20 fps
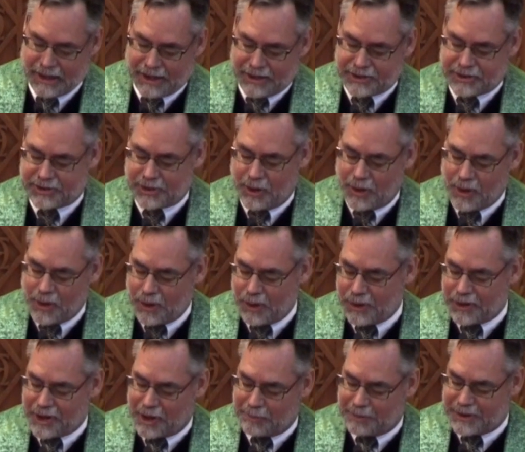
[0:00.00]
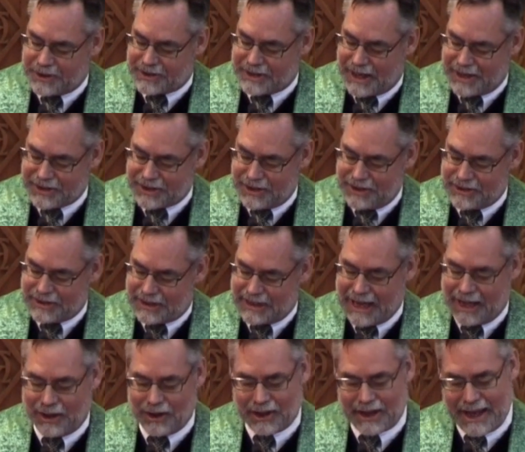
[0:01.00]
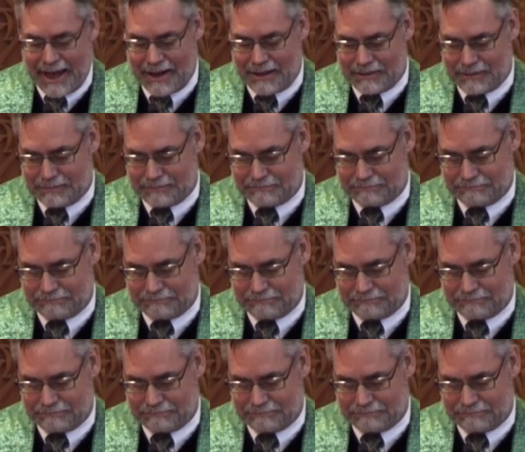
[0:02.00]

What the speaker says: sold their possessions, and now look out.